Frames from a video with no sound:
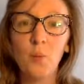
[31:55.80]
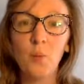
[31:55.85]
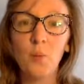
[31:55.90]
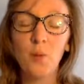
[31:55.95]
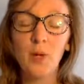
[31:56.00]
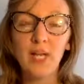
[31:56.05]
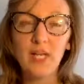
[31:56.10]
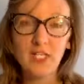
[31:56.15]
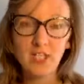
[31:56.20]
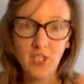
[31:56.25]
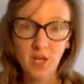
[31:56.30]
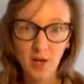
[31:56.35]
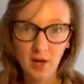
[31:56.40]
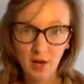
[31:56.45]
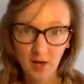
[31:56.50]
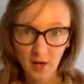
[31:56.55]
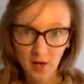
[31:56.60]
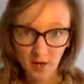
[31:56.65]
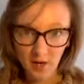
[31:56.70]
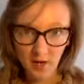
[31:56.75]
which
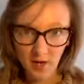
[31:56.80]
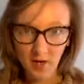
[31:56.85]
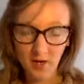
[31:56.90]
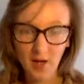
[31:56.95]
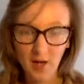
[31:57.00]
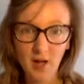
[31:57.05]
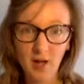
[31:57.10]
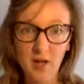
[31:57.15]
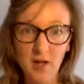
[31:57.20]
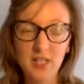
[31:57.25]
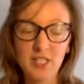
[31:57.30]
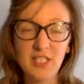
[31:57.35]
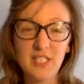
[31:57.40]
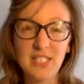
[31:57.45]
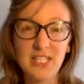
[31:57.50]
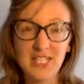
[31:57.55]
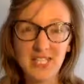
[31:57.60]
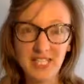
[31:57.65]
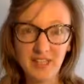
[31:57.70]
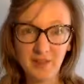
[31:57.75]

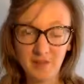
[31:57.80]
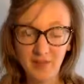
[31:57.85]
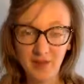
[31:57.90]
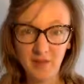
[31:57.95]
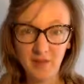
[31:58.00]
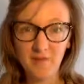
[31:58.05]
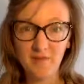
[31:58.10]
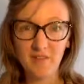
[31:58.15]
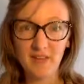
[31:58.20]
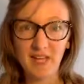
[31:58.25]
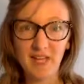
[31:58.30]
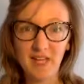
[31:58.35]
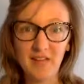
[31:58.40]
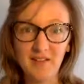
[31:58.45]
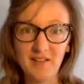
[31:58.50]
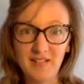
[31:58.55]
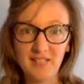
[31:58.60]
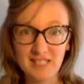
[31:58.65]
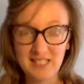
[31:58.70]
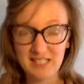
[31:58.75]
underneath that
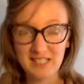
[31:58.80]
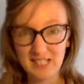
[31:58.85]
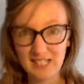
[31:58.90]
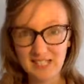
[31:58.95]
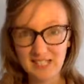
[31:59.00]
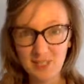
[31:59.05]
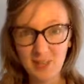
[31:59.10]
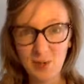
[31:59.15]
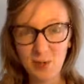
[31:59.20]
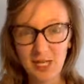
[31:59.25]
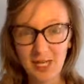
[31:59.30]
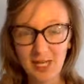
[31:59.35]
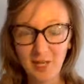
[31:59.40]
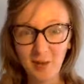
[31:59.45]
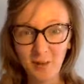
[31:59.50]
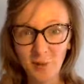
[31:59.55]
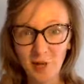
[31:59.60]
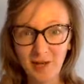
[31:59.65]
fear is your little